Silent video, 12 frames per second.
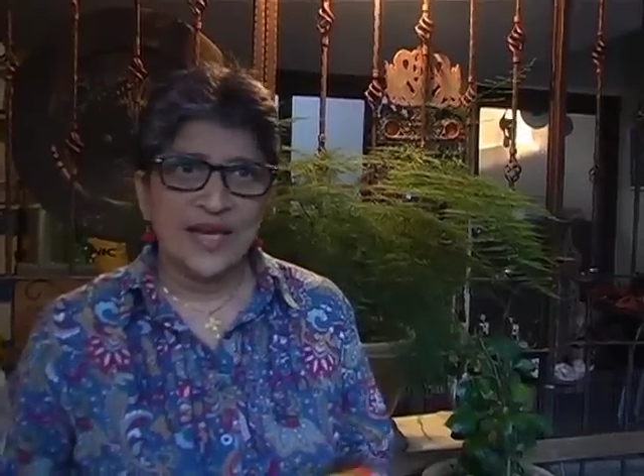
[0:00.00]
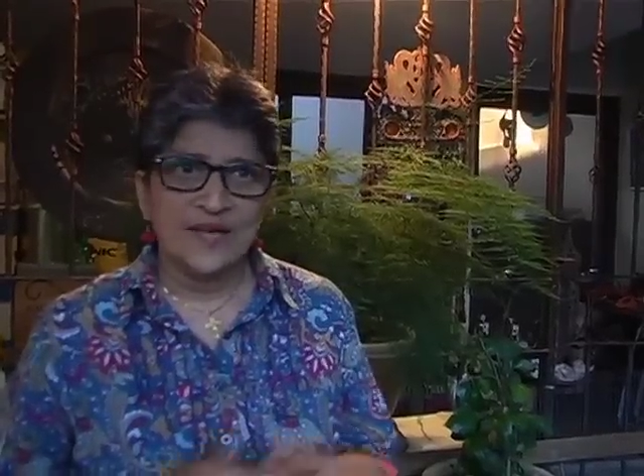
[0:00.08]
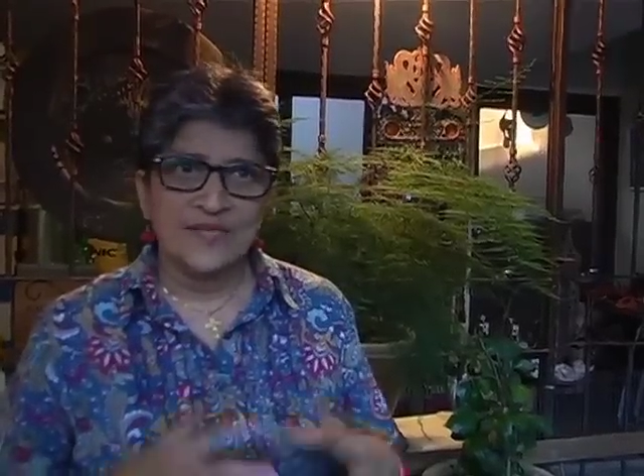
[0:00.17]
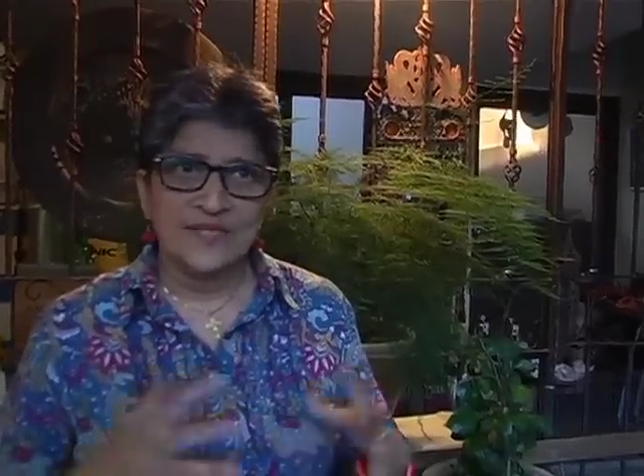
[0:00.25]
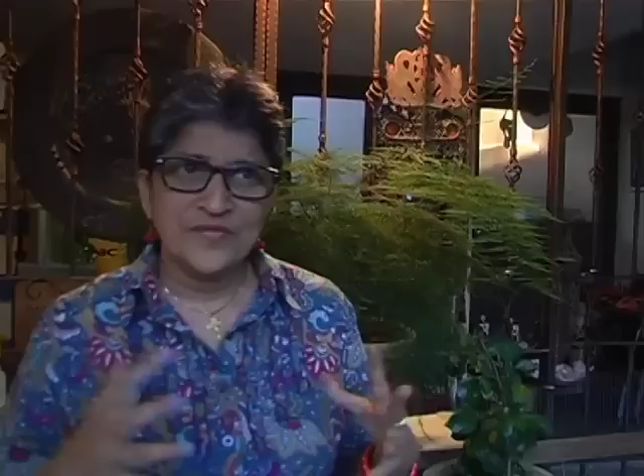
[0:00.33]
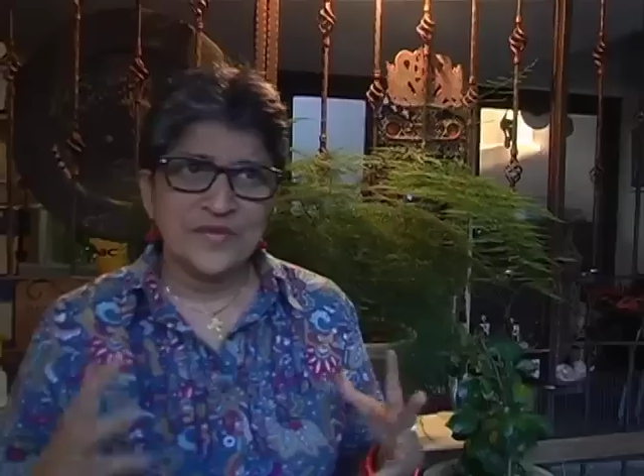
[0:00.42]

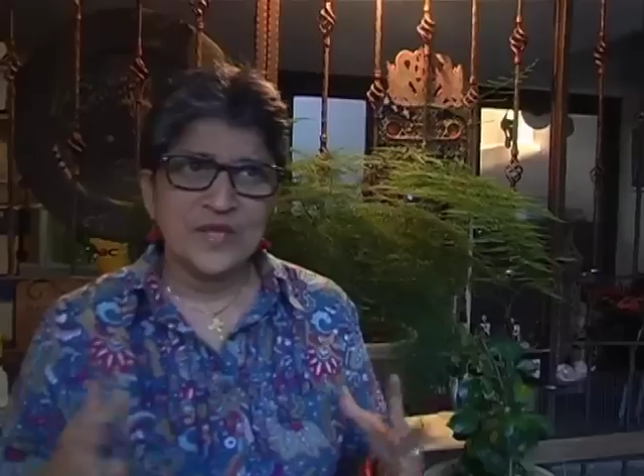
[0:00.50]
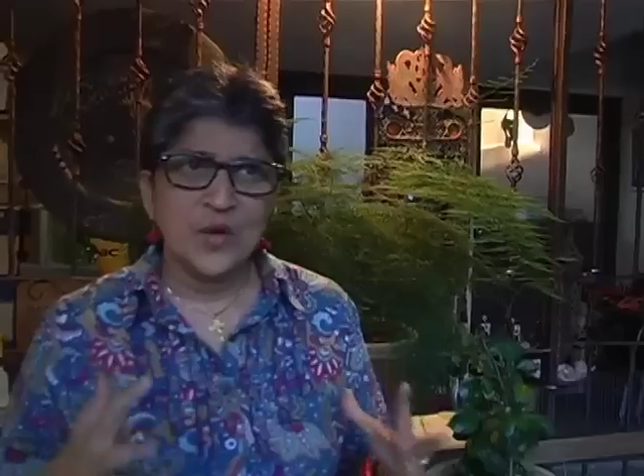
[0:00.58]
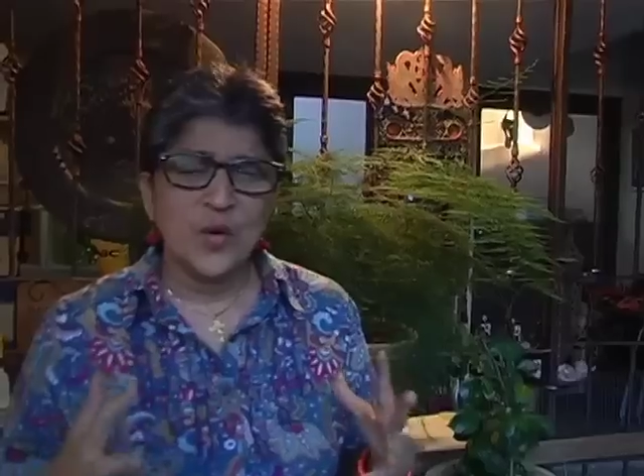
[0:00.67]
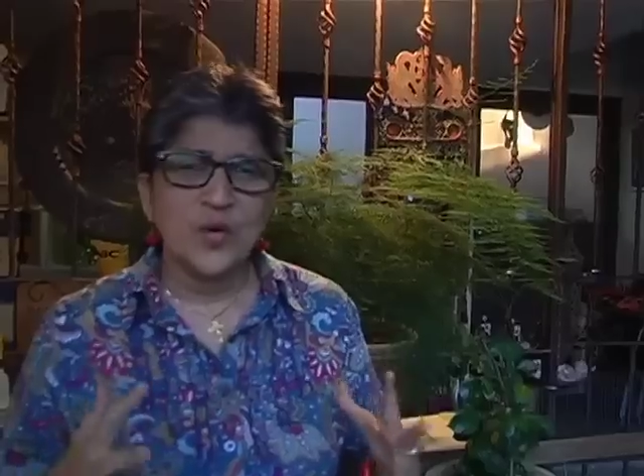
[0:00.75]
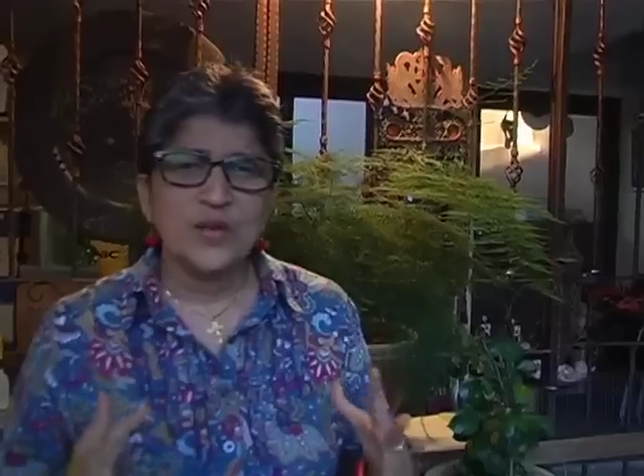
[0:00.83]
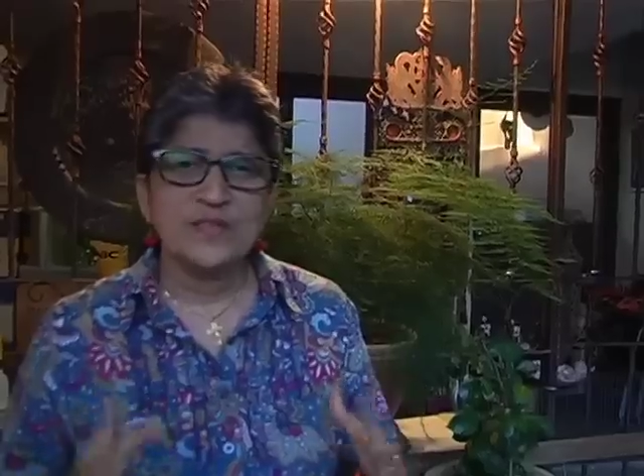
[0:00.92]
have the
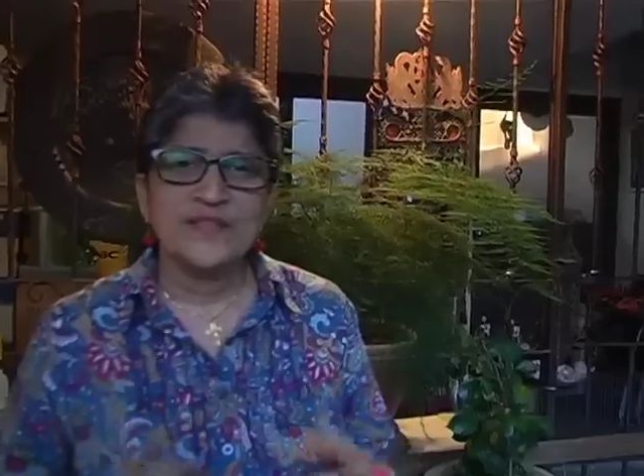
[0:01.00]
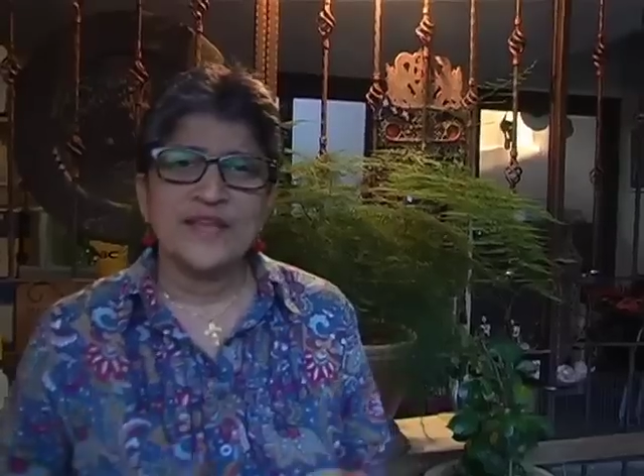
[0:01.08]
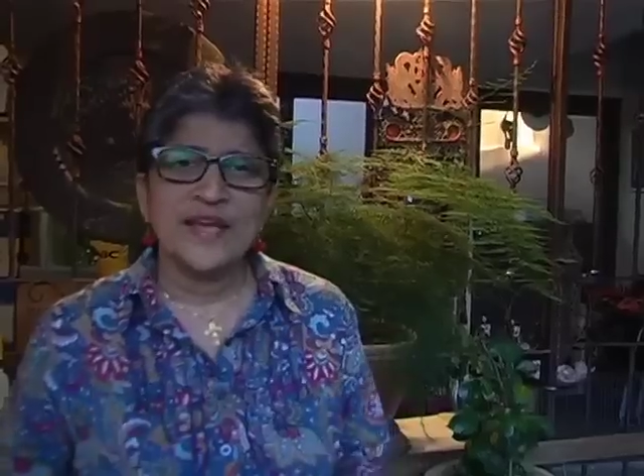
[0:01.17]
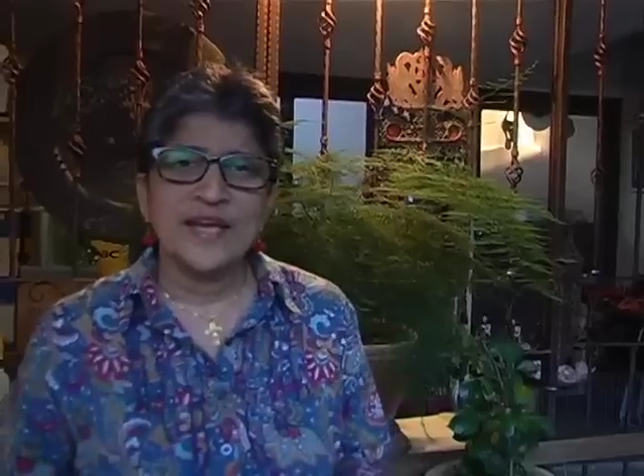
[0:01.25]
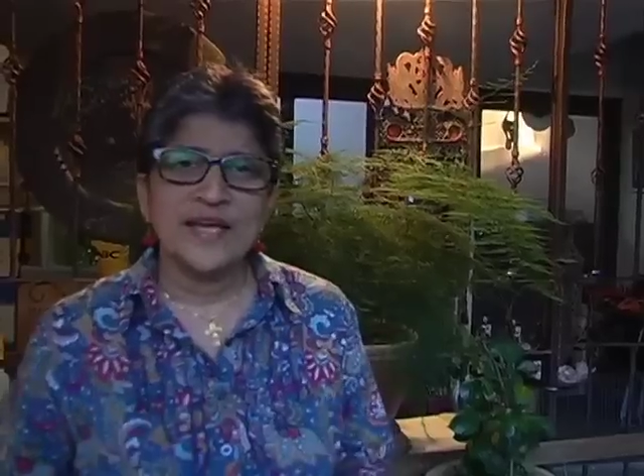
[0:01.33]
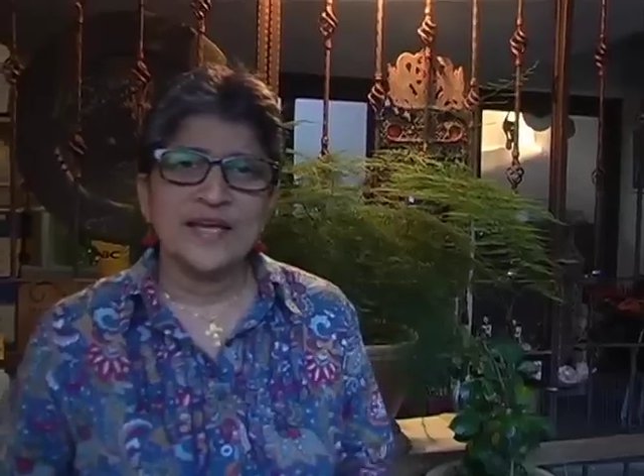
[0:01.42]
whole
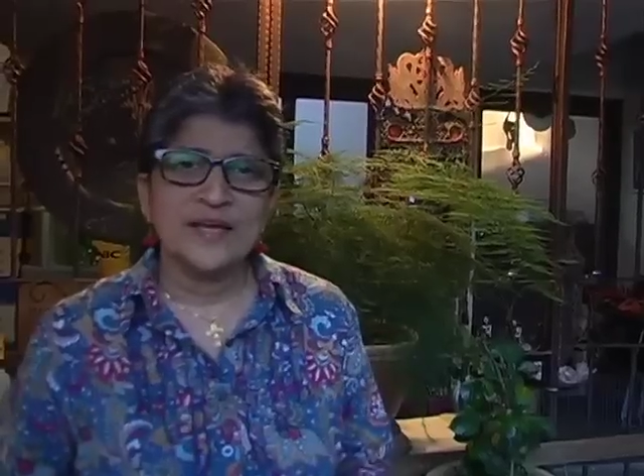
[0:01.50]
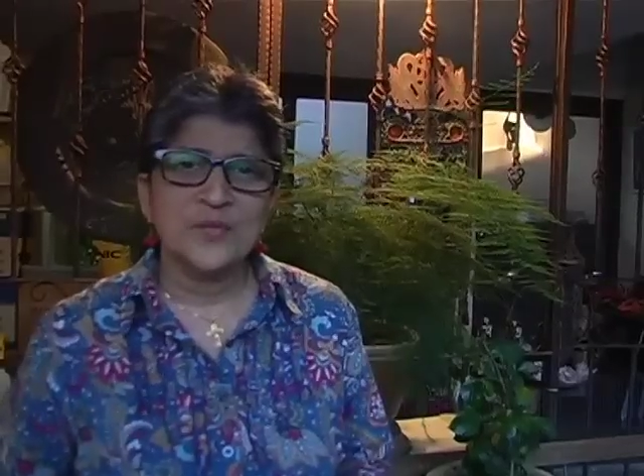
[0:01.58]
thing,